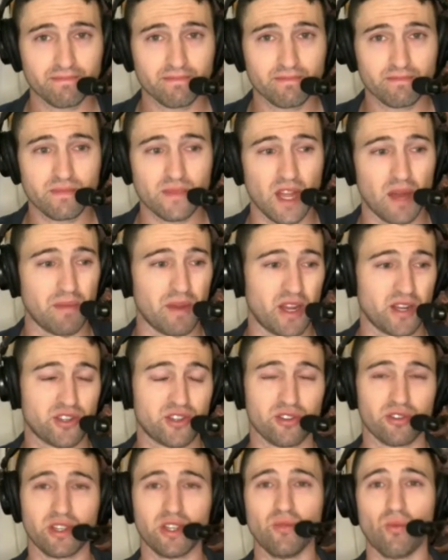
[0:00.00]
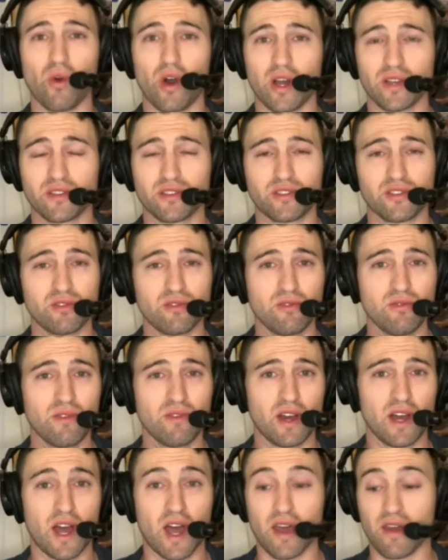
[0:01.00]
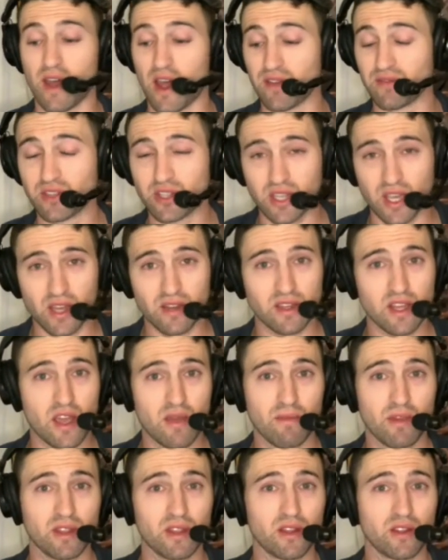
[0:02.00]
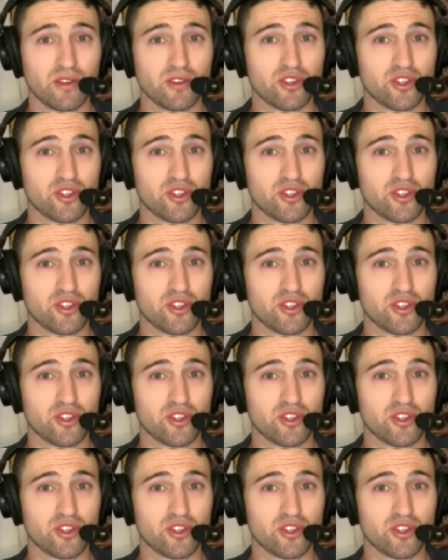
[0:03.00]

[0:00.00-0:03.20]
I'm not sure he wants to. I, have said Damian Lillard should